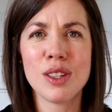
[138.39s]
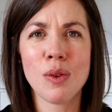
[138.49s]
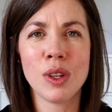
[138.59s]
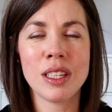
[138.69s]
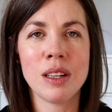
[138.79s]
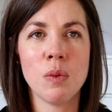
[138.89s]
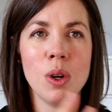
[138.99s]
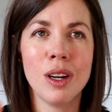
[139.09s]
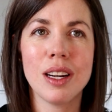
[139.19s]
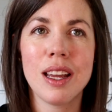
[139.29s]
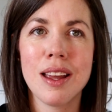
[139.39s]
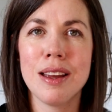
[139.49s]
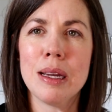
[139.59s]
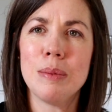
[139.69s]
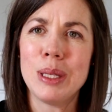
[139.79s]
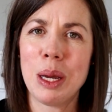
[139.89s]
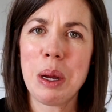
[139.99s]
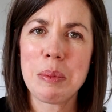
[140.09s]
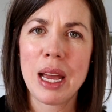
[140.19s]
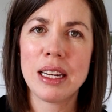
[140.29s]
Start really didn't work, but now
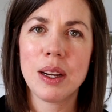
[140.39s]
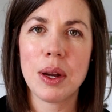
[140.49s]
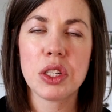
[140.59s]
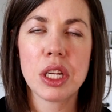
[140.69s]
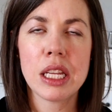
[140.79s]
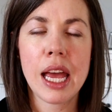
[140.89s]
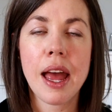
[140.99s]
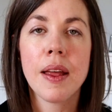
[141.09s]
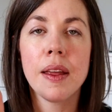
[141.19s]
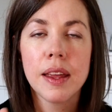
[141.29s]
I'm kind of questioning that.